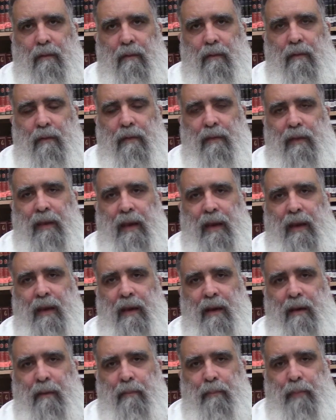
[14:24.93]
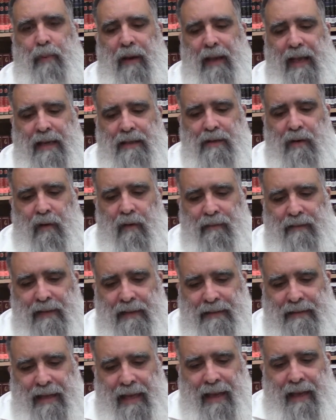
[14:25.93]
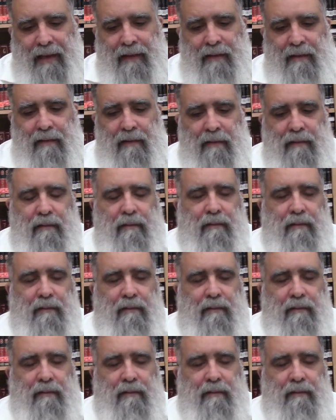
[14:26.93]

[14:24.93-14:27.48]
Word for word: The place of the dead